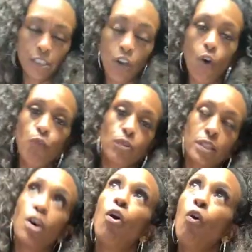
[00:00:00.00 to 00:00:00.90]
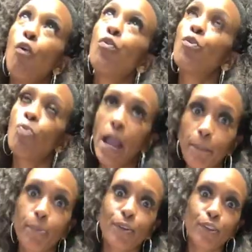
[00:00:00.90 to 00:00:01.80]
It's over, the
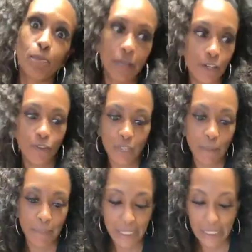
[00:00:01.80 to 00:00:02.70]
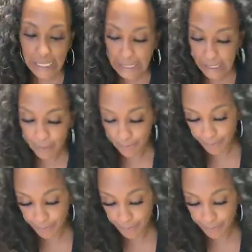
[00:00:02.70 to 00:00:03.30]
overriper, the better, if that makes sense.